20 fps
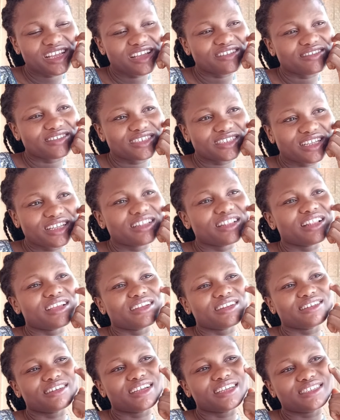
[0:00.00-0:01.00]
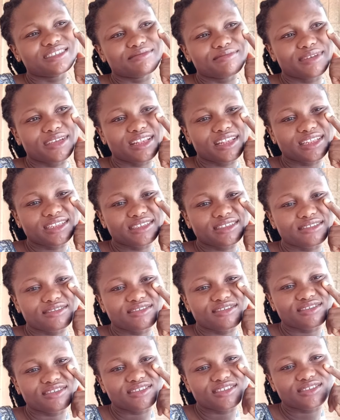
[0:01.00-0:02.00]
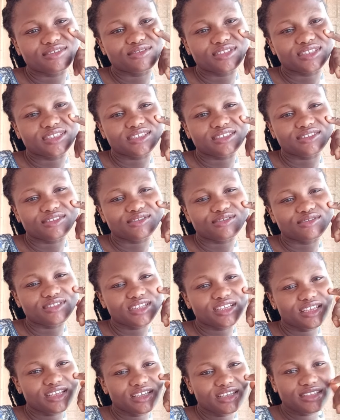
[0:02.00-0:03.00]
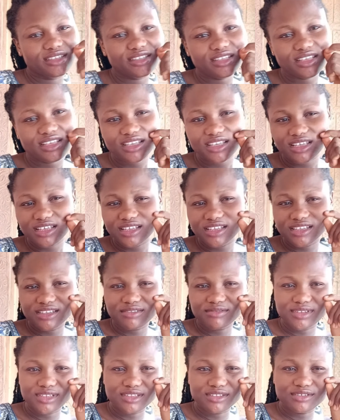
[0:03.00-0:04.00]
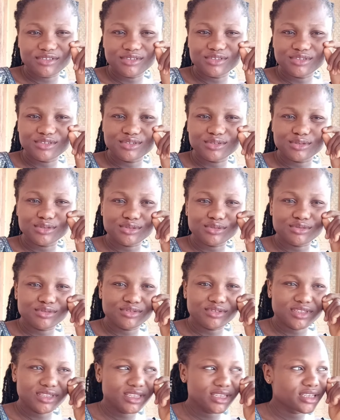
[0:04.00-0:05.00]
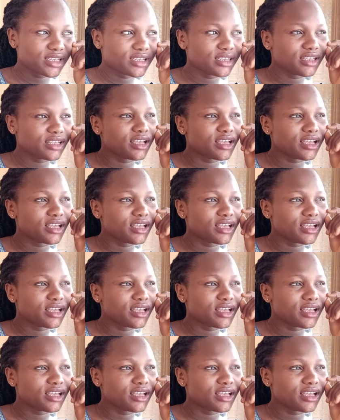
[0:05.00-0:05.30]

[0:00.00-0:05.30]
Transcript: I start writing my lesson notes. Since today, we did not go to school today,